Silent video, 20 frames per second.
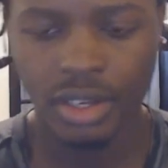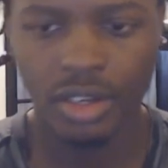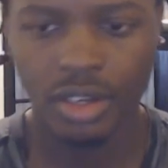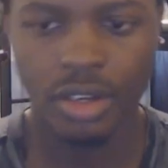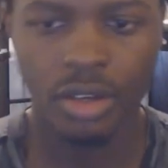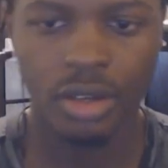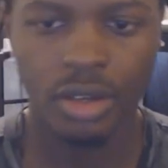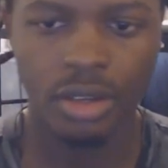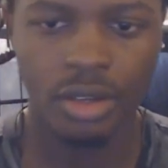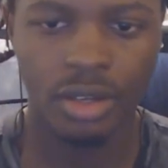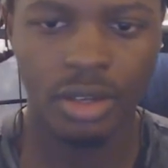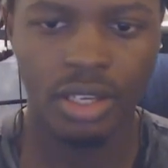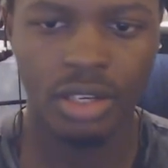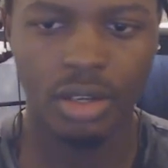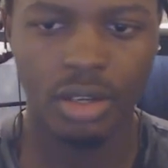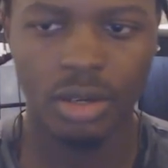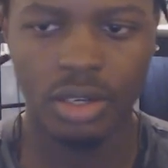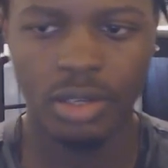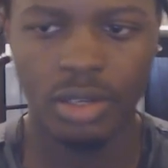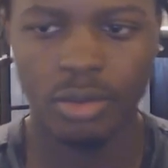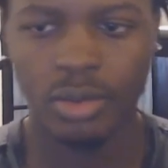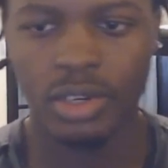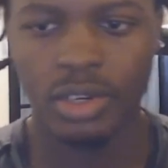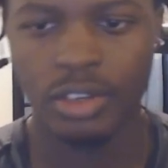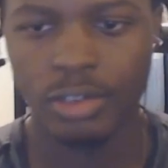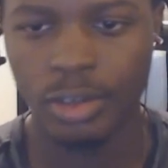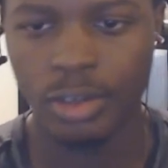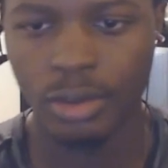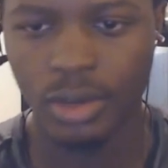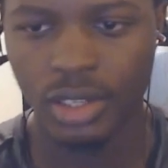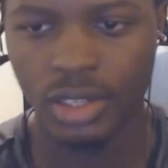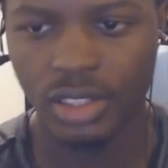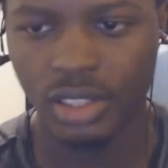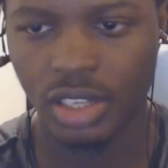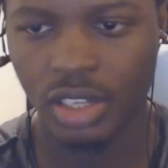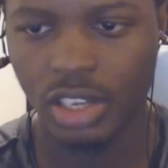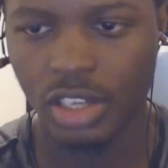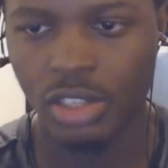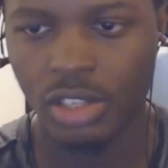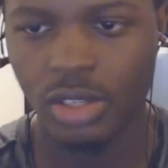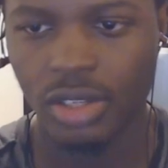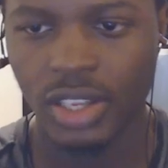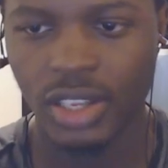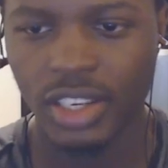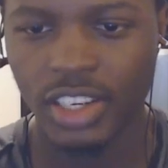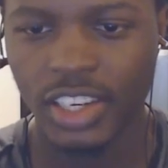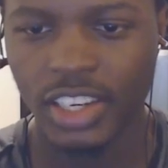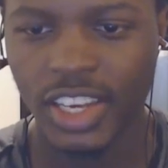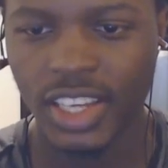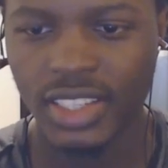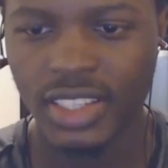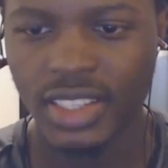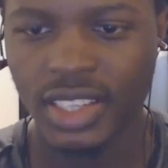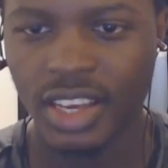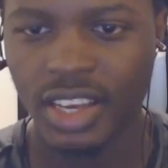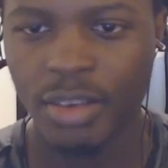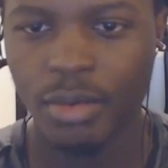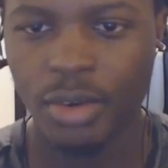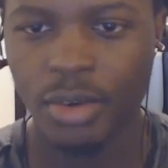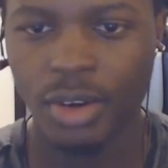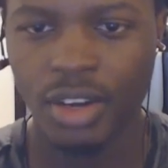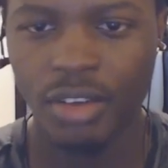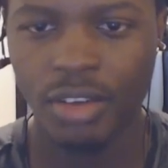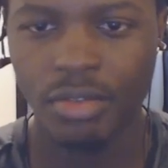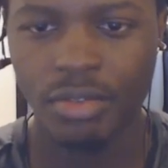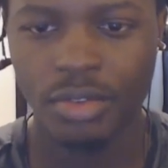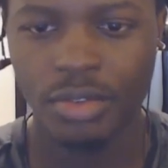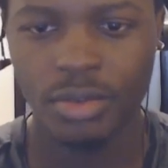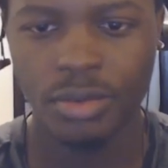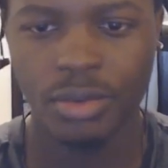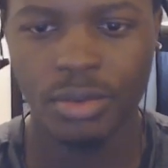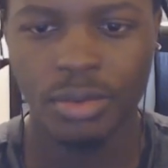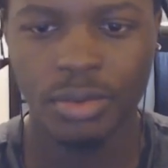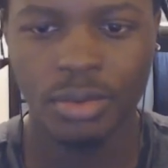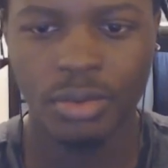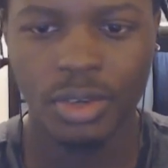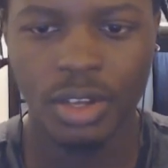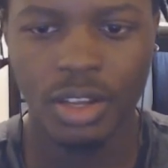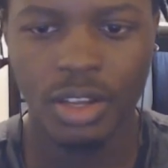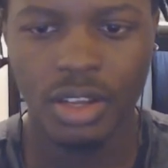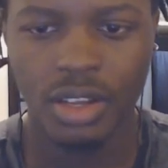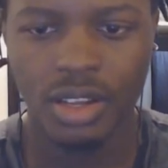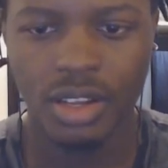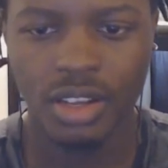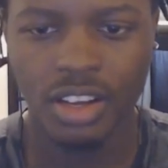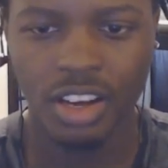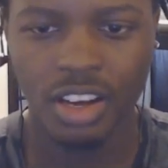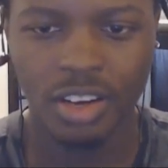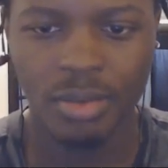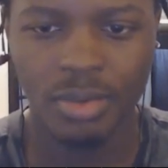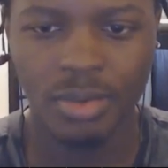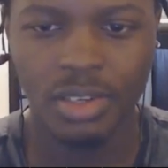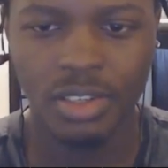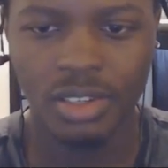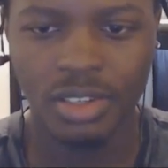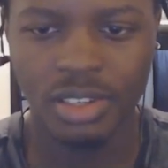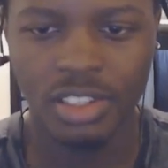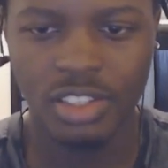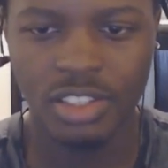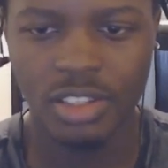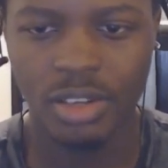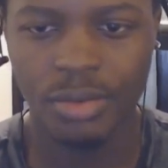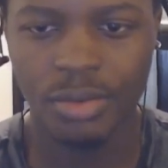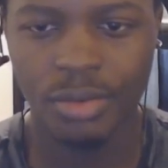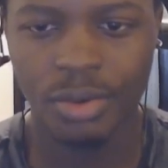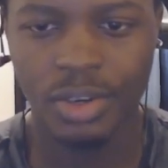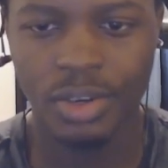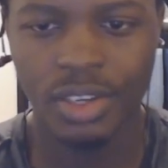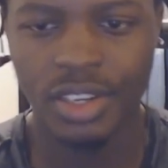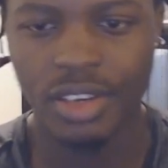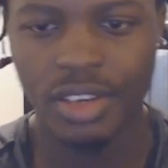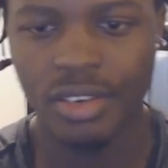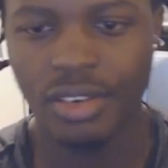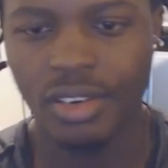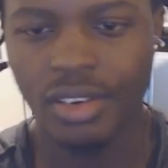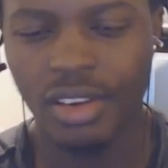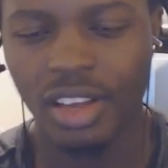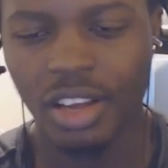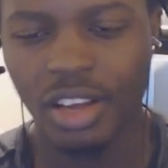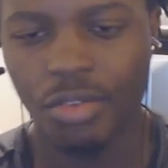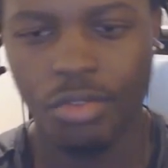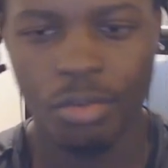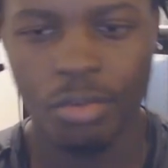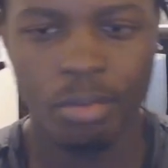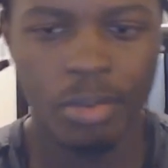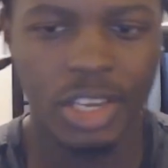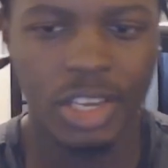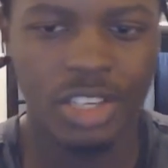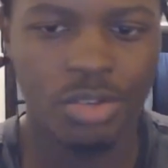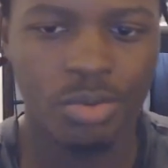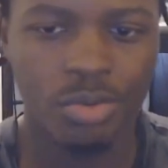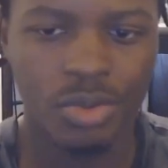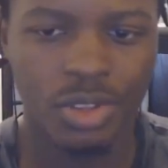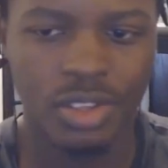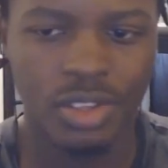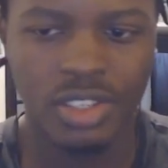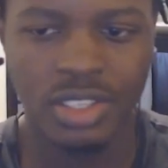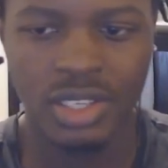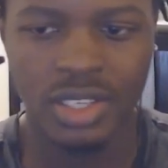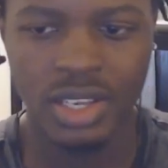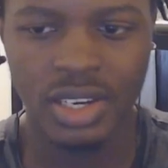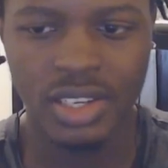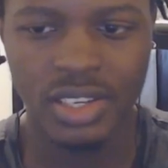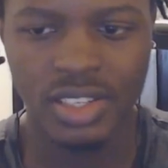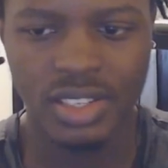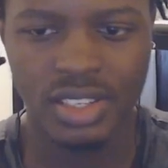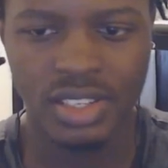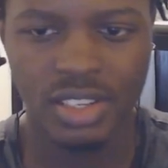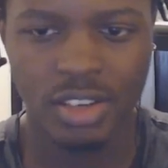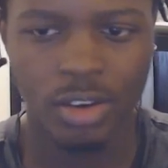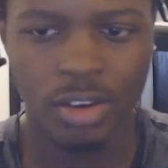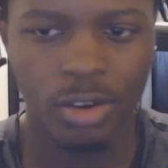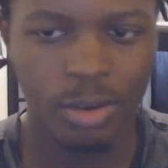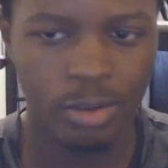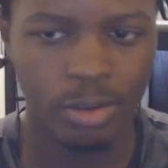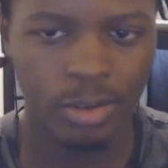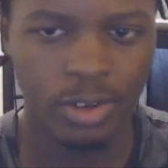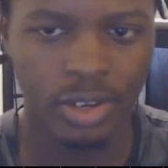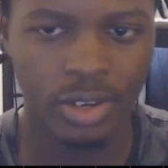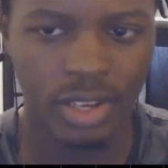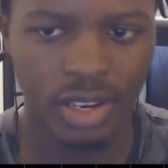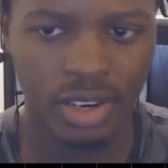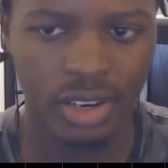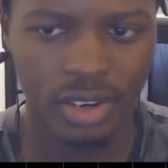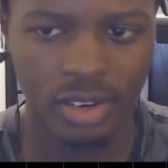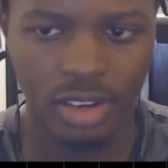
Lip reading: You can call it whatever you want, so that next time you don't have to come into the software and then have to mess with the settings all over again.